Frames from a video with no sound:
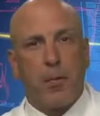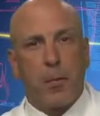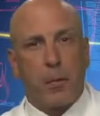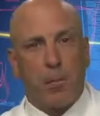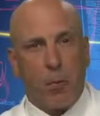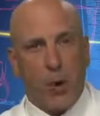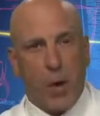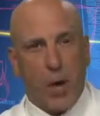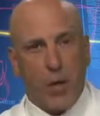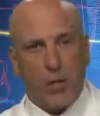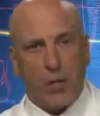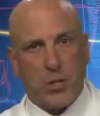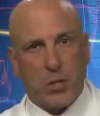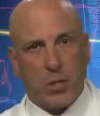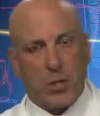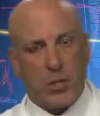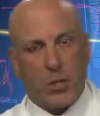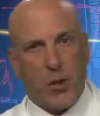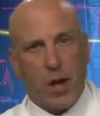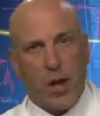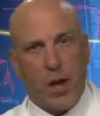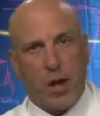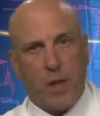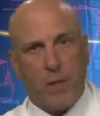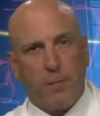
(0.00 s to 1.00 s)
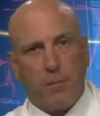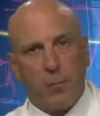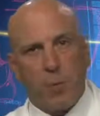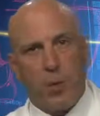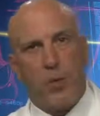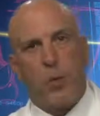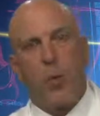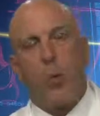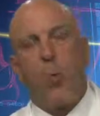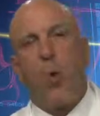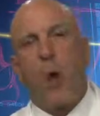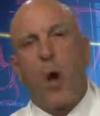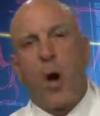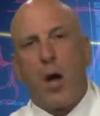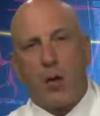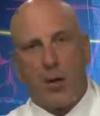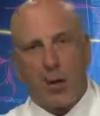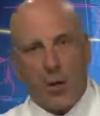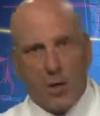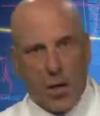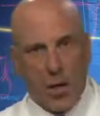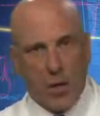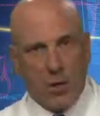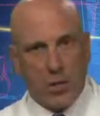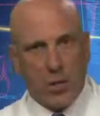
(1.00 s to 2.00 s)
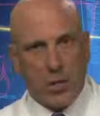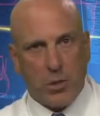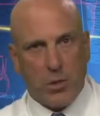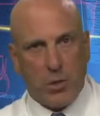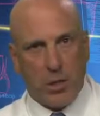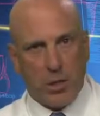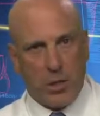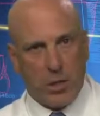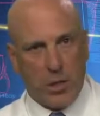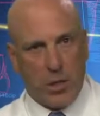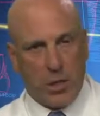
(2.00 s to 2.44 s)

the BruxZir crown with a water and air syringe,